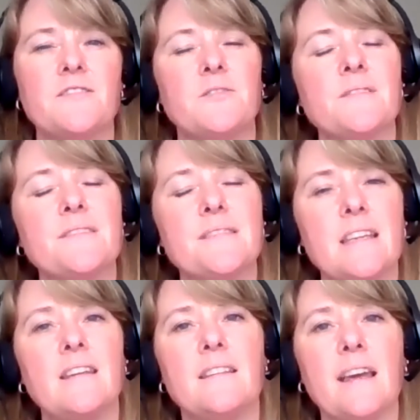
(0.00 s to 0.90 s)
you'll
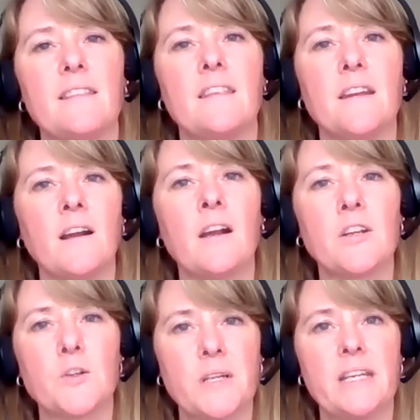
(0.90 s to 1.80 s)
see that there are
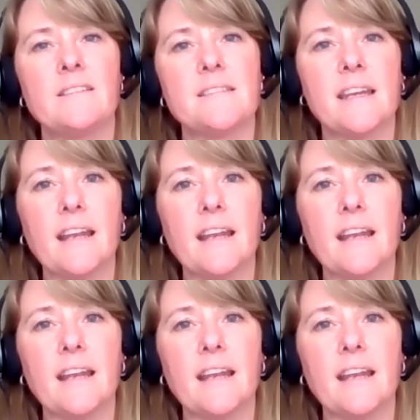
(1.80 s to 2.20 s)
ingredients that